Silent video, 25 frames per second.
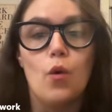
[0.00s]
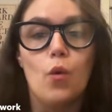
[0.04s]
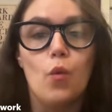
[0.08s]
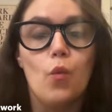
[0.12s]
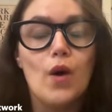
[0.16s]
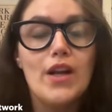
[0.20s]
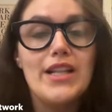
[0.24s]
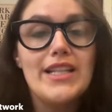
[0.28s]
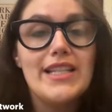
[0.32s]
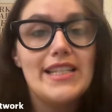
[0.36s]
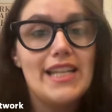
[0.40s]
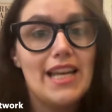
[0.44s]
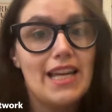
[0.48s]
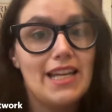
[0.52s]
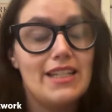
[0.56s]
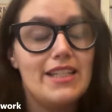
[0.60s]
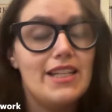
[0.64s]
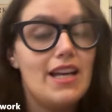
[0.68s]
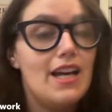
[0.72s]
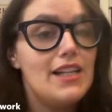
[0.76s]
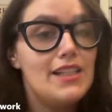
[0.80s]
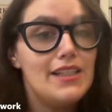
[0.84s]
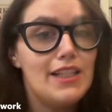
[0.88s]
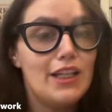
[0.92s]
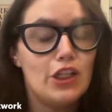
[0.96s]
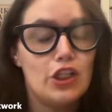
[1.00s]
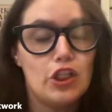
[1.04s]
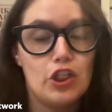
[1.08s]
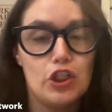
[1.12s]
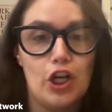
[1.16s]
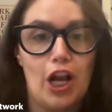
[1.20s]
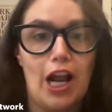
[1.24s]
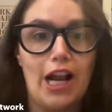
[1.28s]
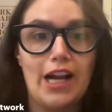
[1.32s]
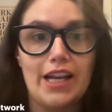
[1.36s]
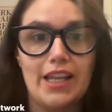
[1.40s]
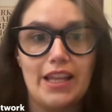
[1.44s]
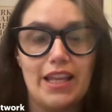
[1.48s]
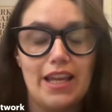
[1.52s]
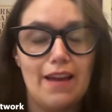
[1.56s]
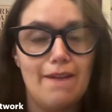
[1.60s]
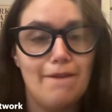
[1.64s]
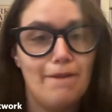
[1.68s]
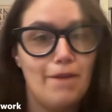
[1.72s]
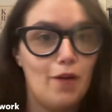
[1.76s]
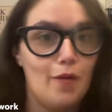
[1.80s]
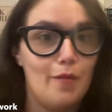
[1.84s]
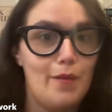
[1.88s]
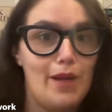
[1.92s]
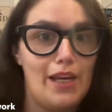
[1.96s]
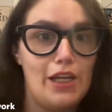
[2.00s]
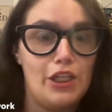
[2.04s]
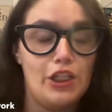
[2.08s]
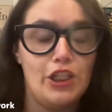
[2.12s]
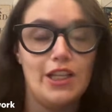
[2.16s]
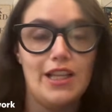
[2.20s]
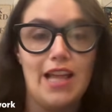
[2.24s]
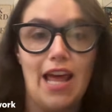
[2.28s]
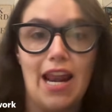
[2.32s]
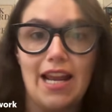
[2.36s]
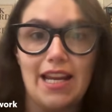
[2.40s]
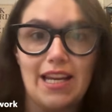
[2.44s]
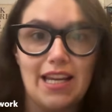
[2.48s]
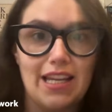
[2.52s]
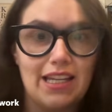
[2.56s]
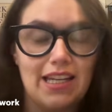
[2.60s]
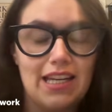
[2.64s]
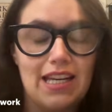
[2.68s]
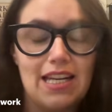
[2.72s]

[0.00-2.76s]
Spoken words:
Once it does extract the information that it can